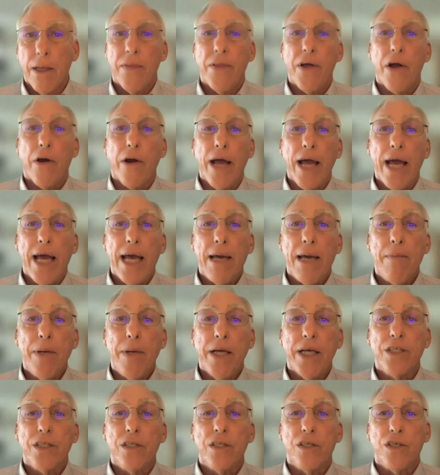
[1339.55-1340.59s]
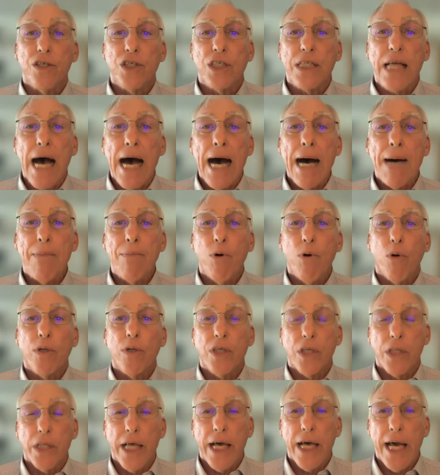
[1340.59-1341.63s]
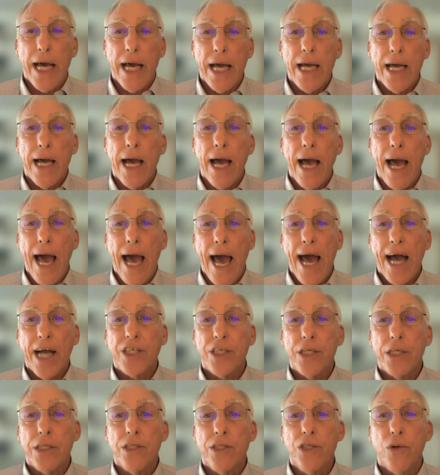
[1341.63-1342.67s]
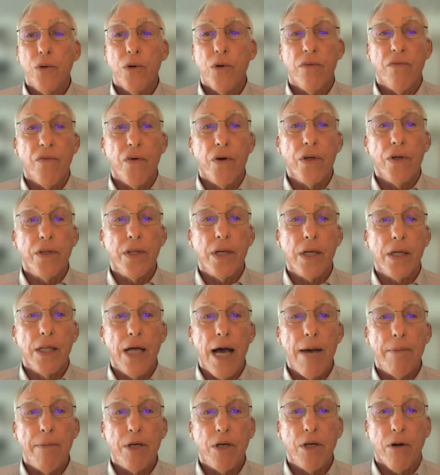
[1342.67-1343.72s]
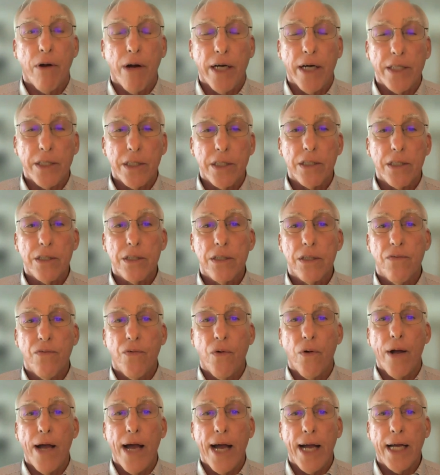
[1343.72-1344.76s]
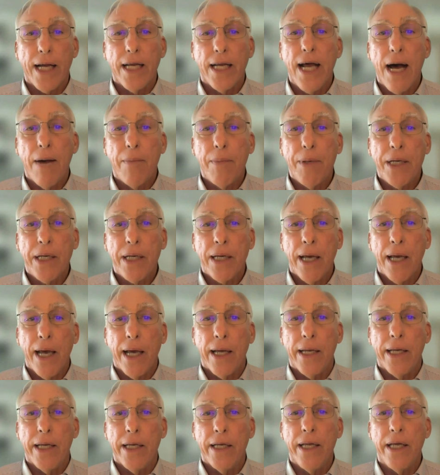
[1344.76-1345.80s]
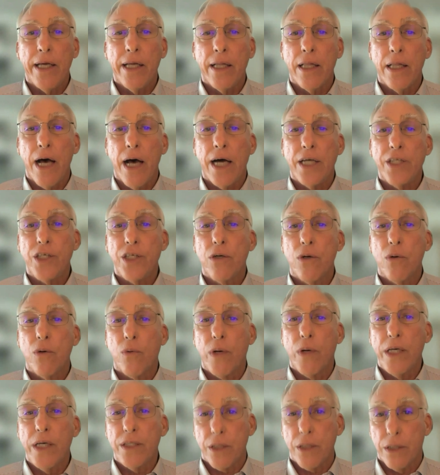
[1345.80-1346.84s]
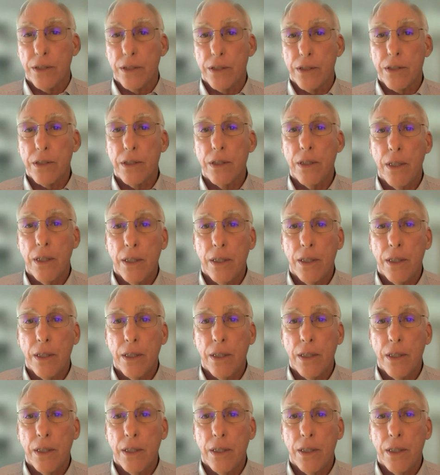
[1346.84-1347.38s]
Their aim is to stop or delay action to avert the climate crisis for economic and ideological reasons.